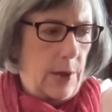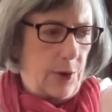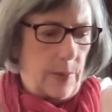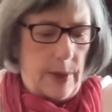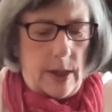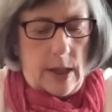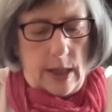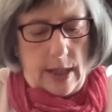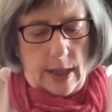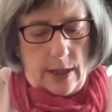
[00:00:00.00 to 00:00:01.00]

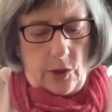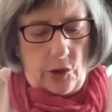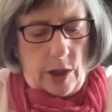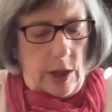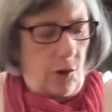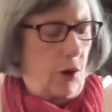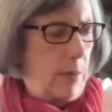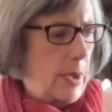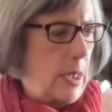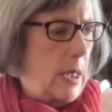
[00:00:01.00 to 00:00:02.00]
Gemini energy.
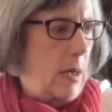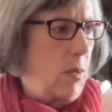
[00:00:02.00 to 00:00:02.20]
Gemini.